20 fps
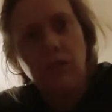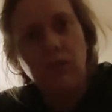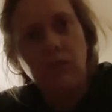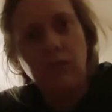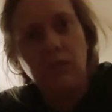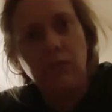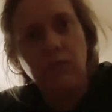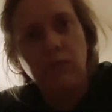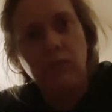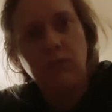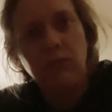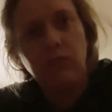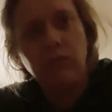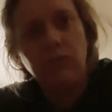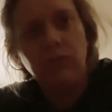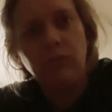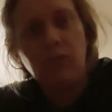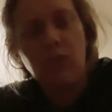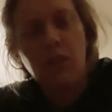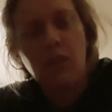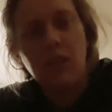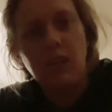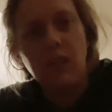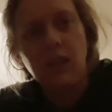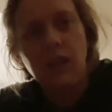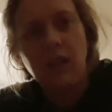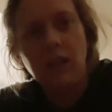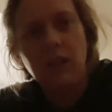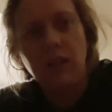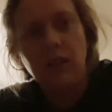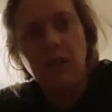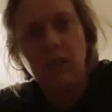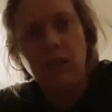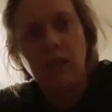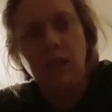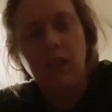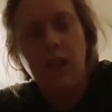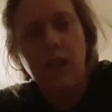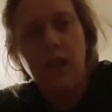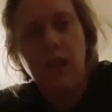on Friday
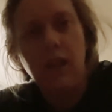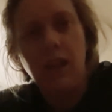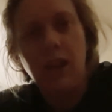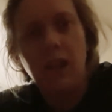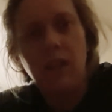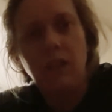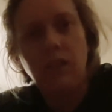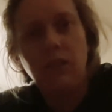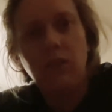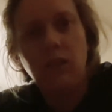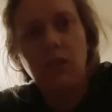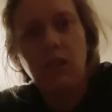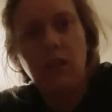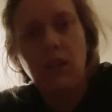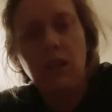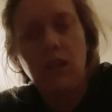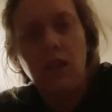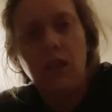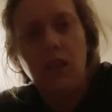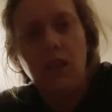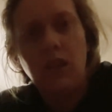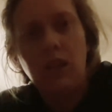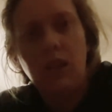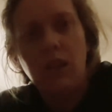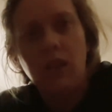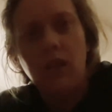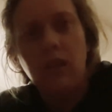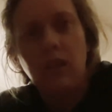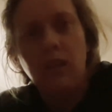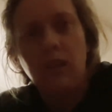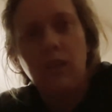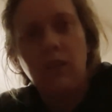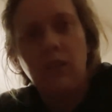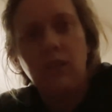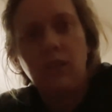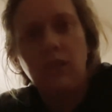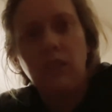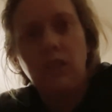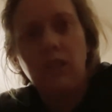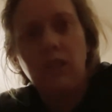and
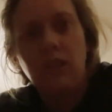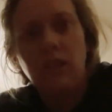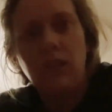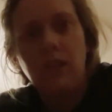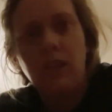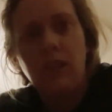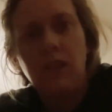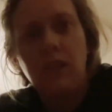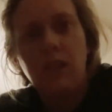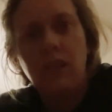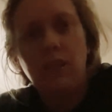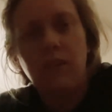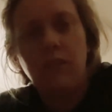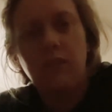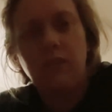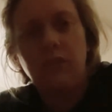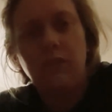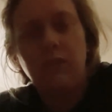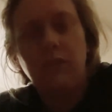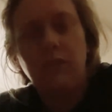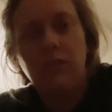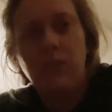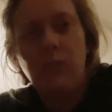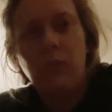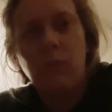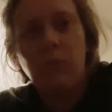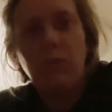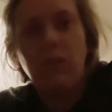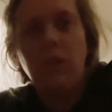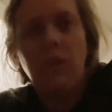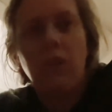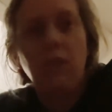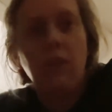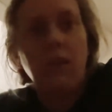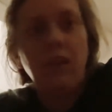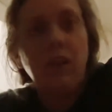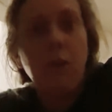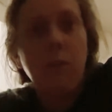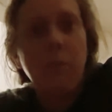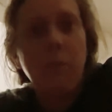said that they, I
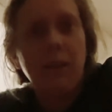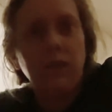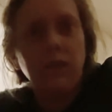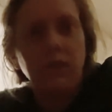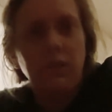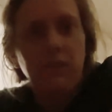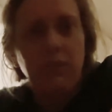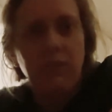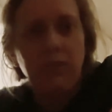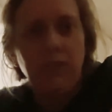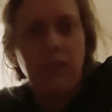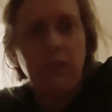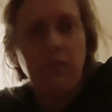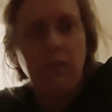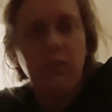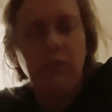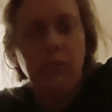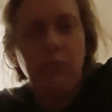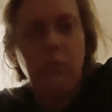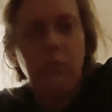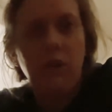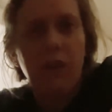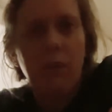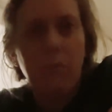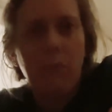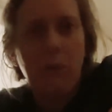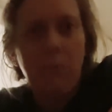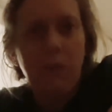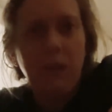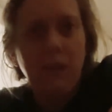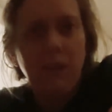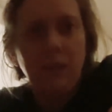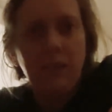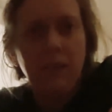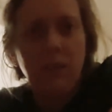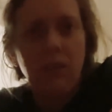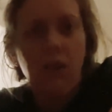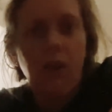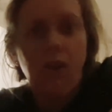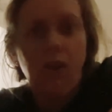know about this stuff now. Before I had my appendix
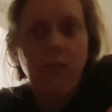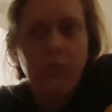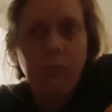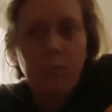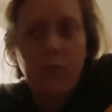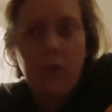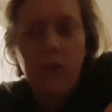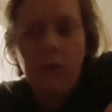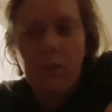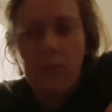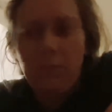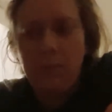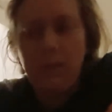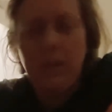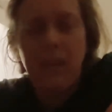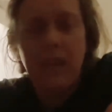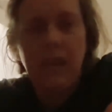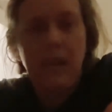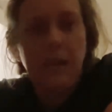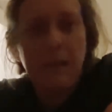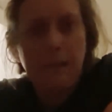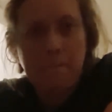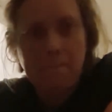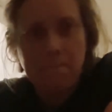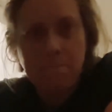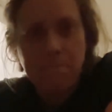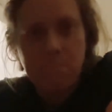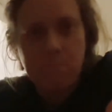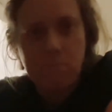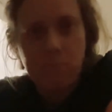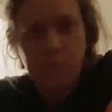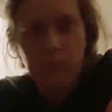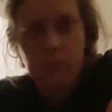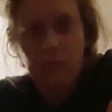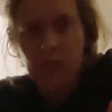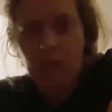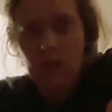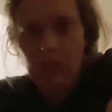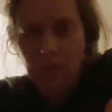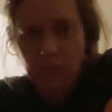out after my PE,
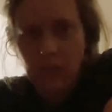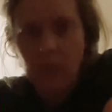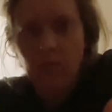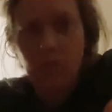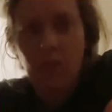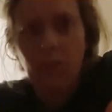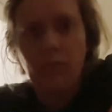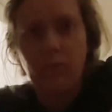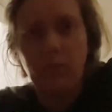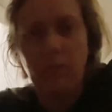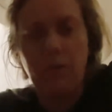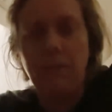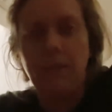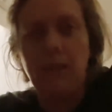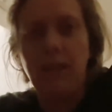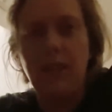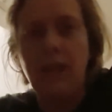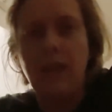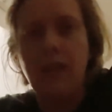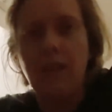a year after my PE,